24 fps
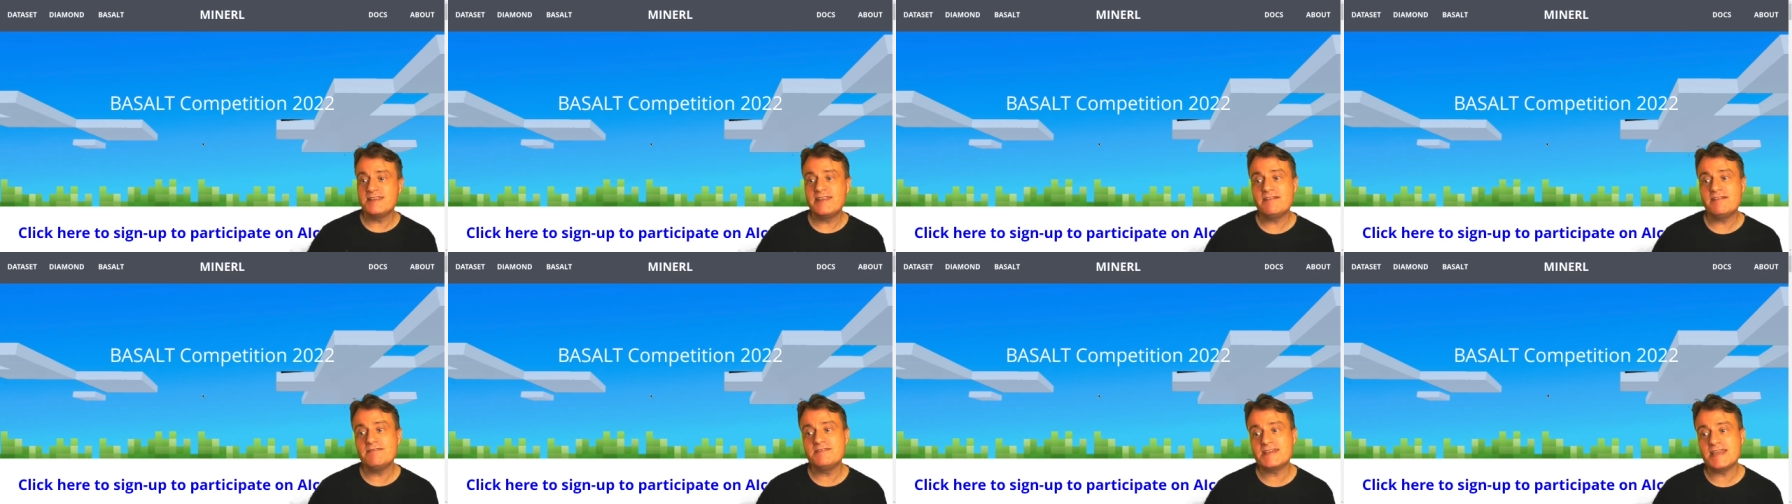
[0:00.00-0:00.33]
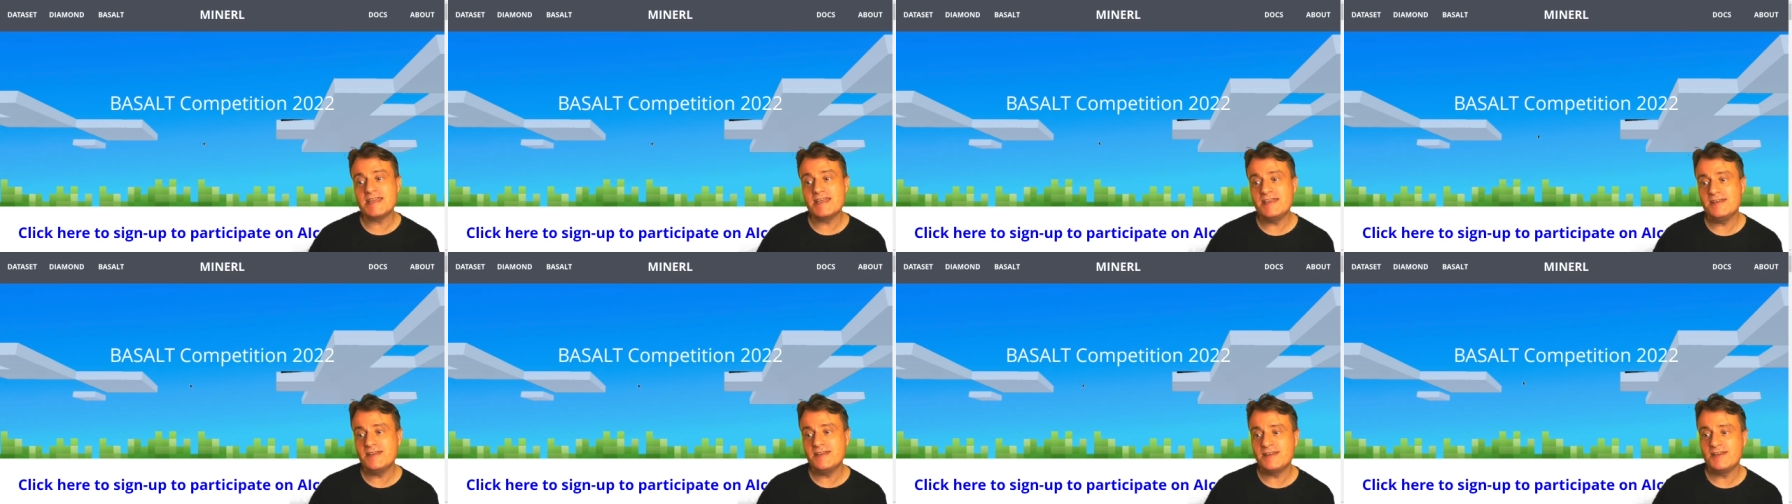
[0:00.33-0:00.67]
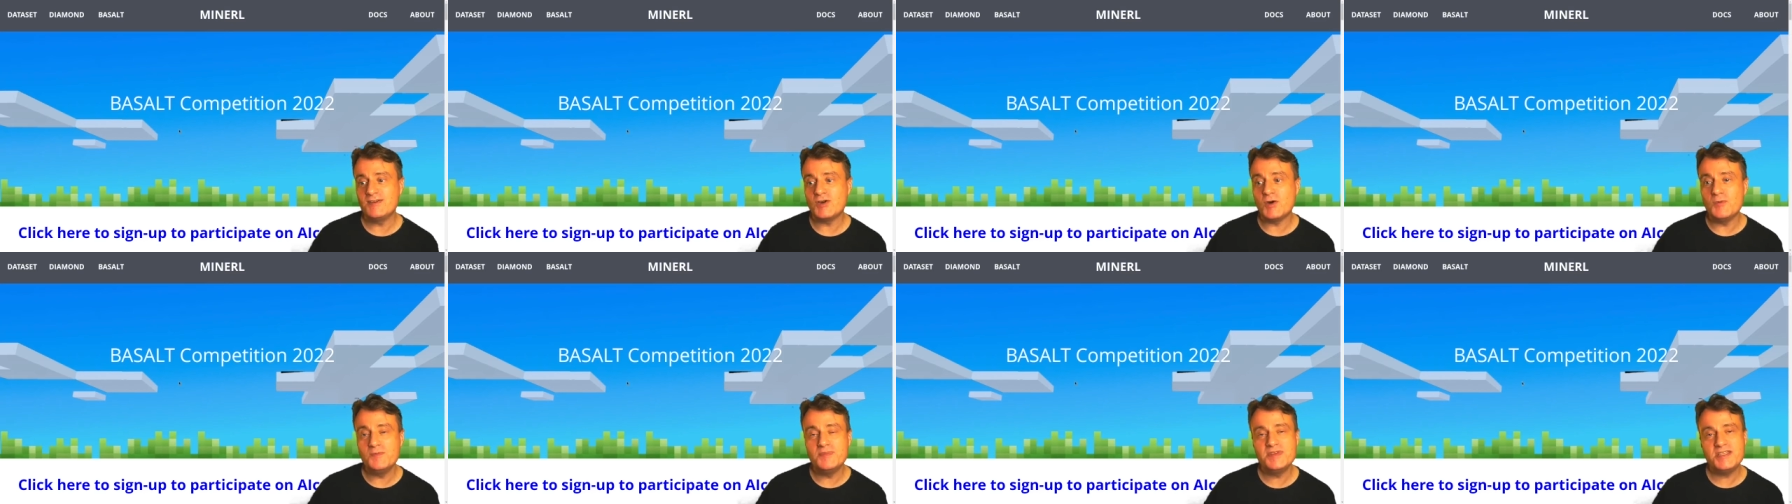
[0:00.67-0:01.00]
there is a
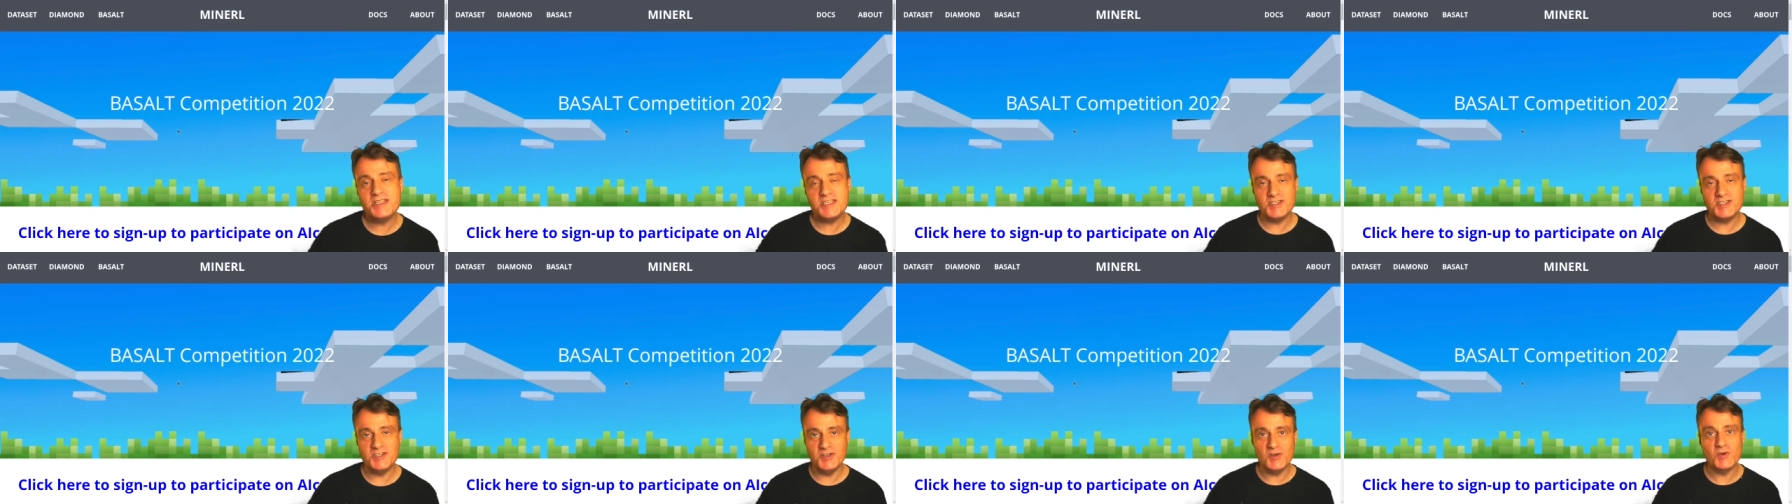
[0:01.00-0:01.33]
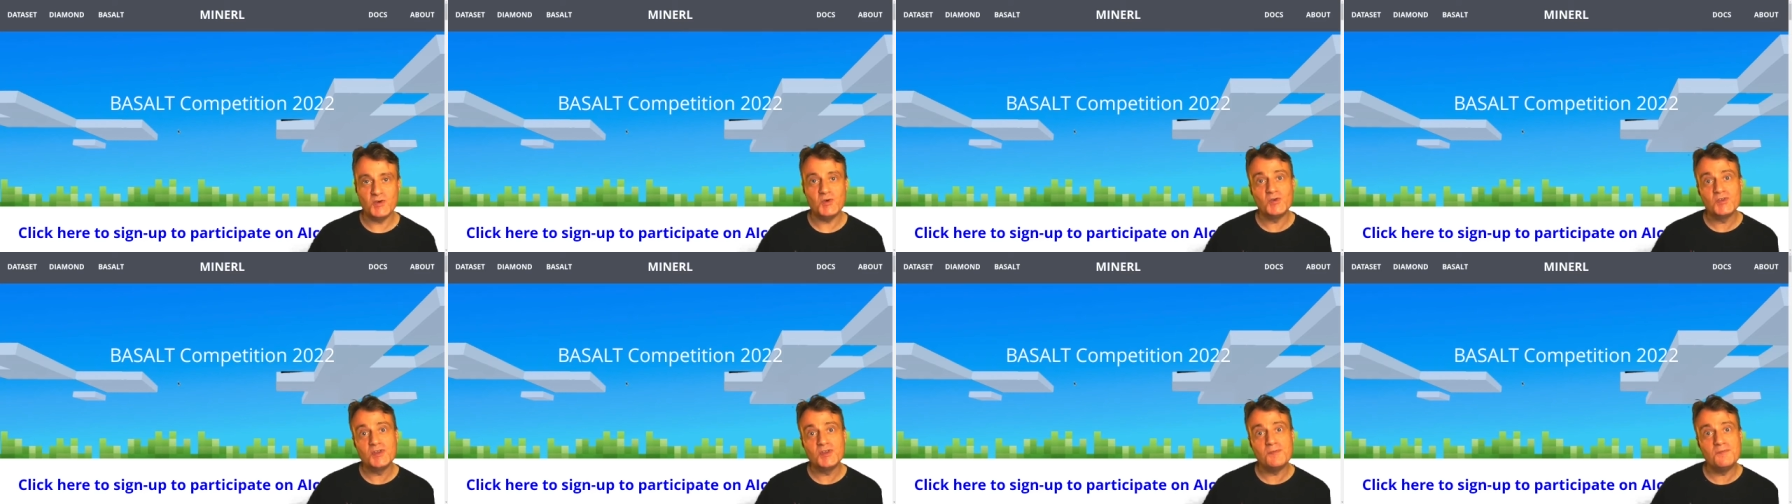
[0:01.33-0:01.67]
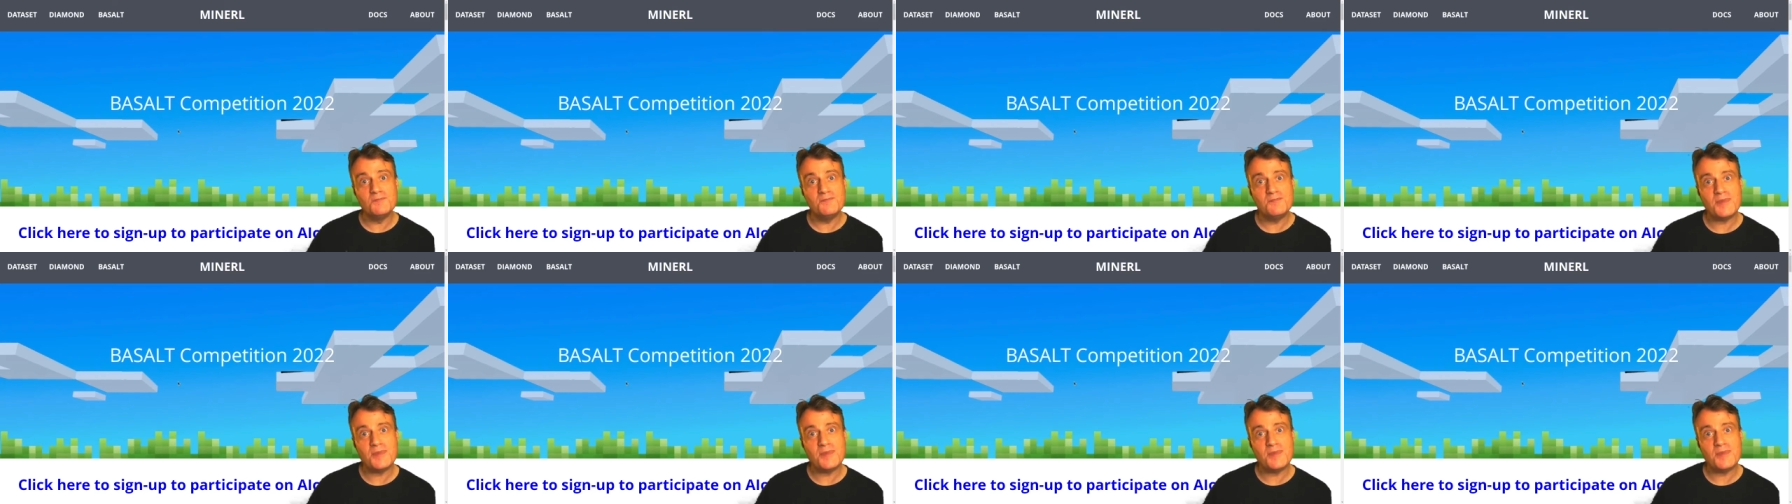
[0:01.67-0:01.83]
competition called the